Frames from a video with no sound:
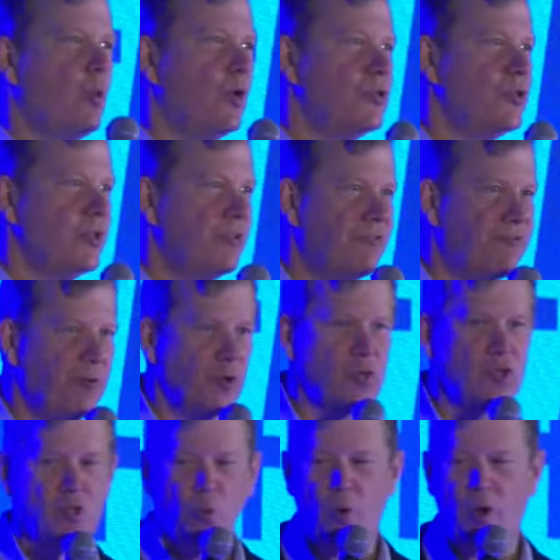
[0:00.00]
Well, to the
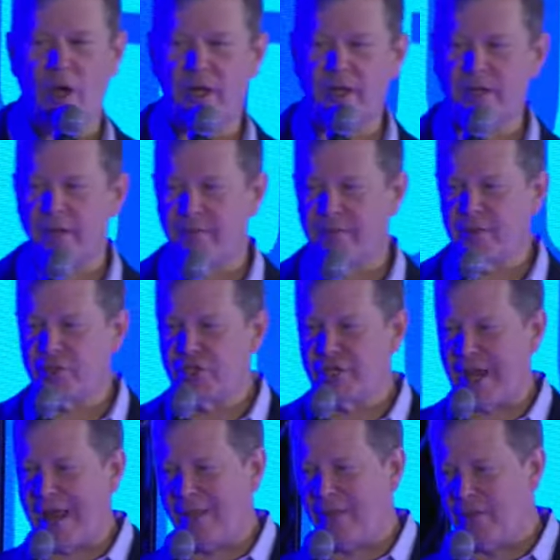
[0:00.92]
first one, the
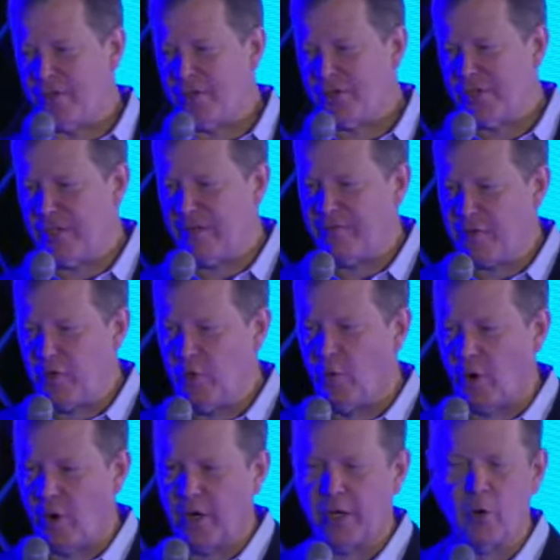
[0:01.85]
challenge if
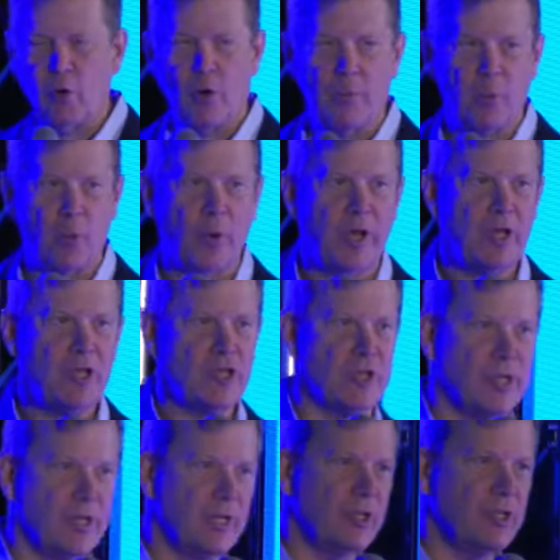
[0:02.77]
you are a
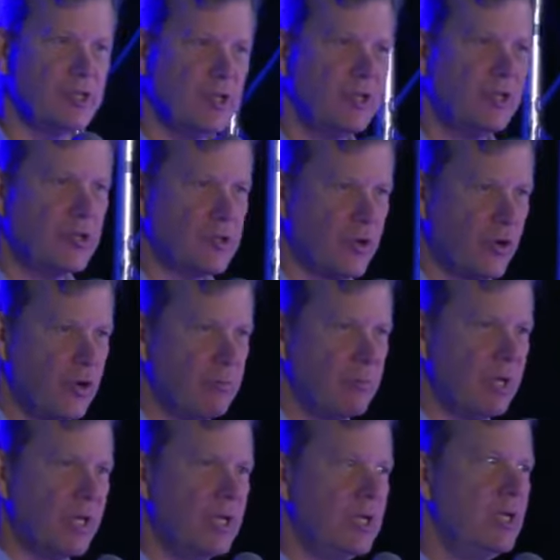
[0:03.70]
corporation is to
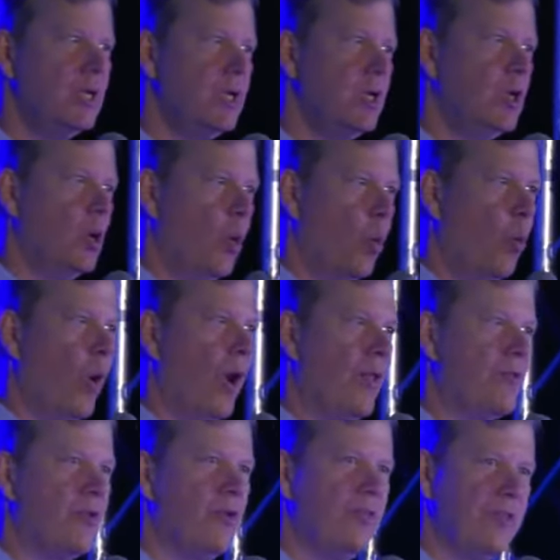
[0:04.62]
determine
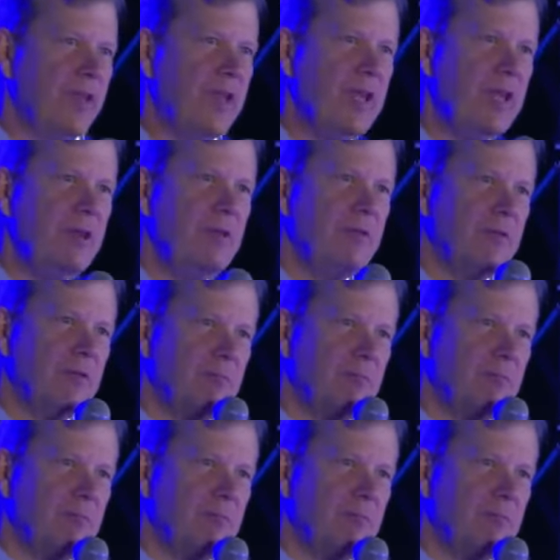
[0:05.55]
whether the